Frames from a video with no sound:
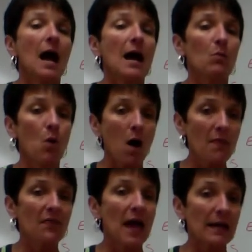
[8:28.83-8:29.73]
I
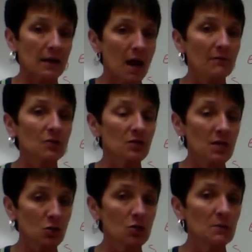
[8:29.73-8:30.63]
want that
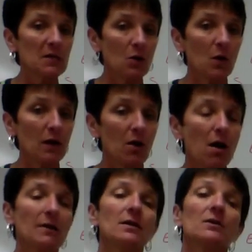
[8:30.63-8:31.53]
conversation to be going on.